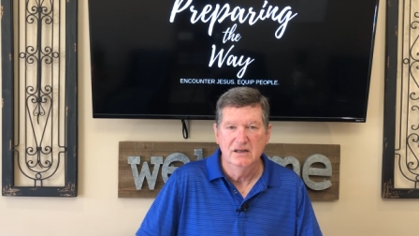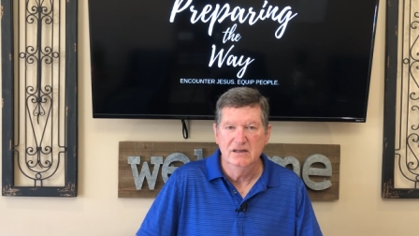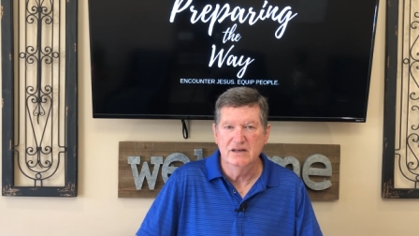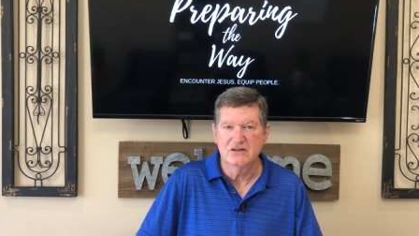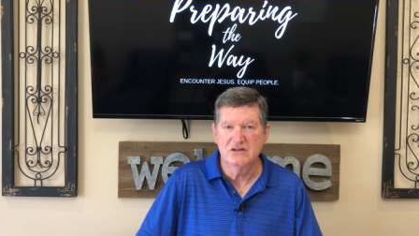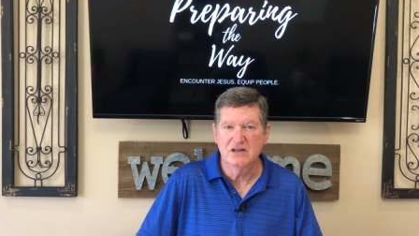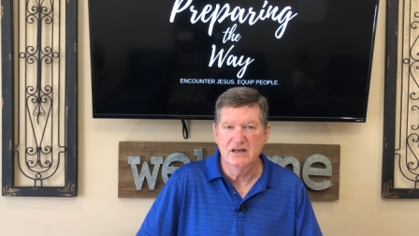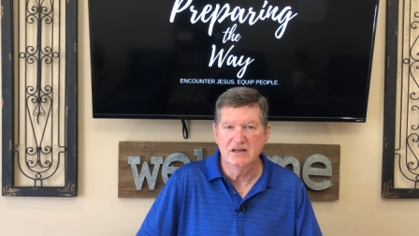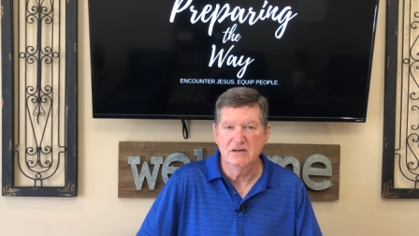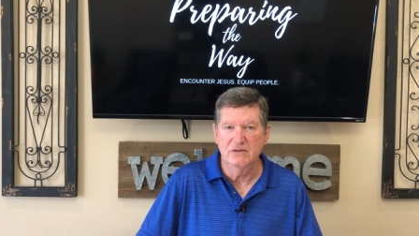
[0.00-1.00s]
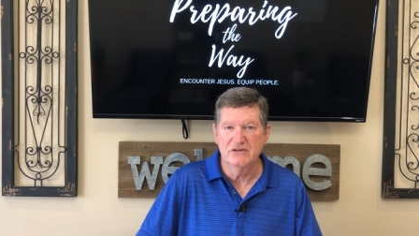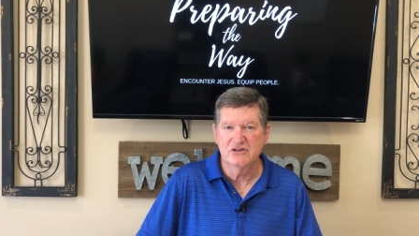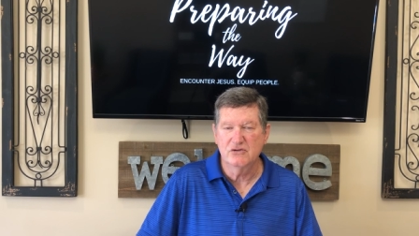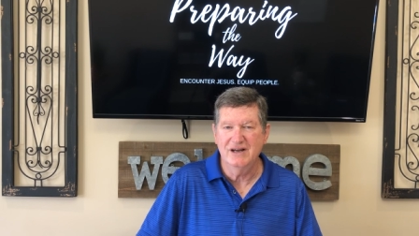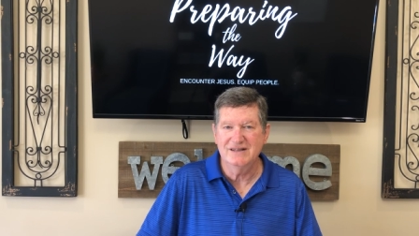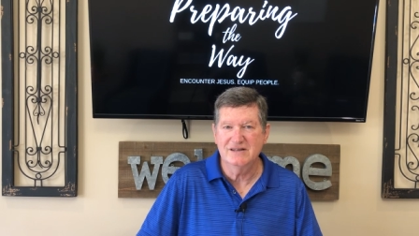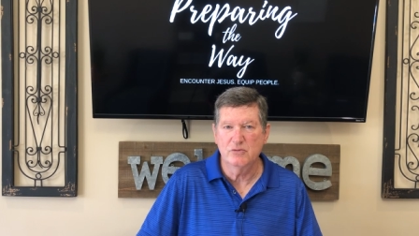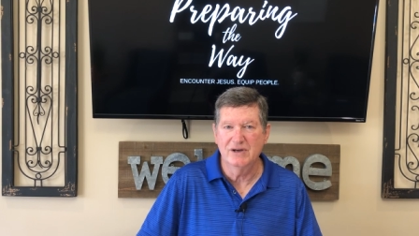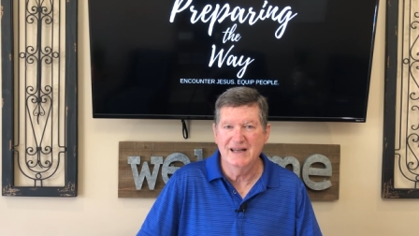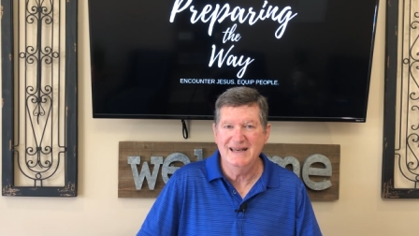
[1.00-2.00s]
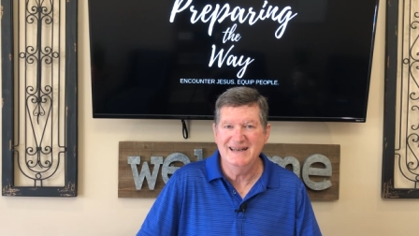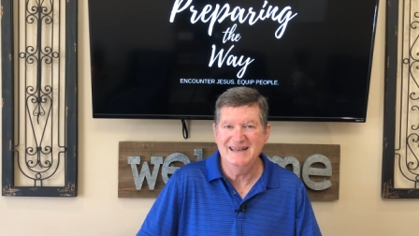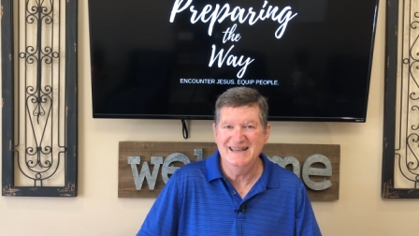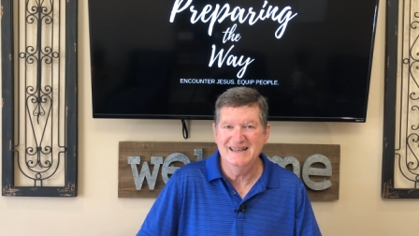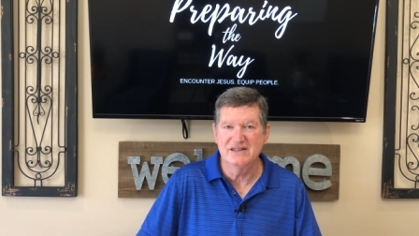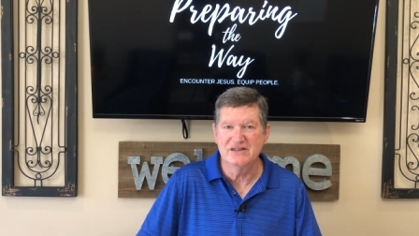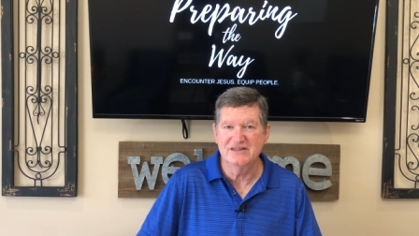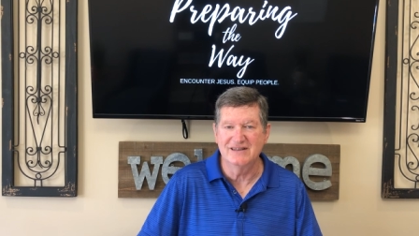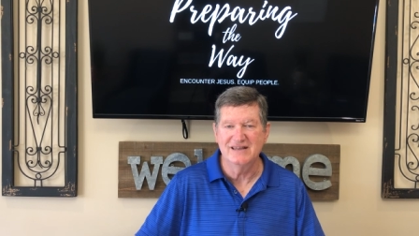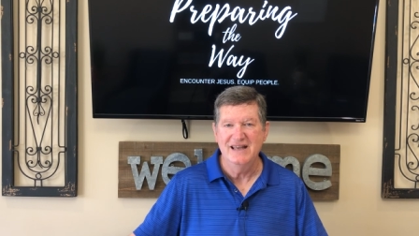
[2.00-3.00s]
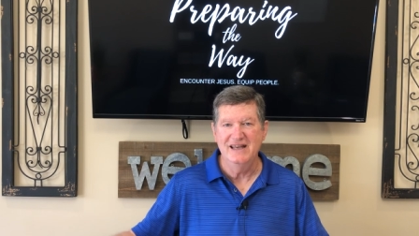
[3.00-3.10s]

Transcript: did a study on the stress related illnesses,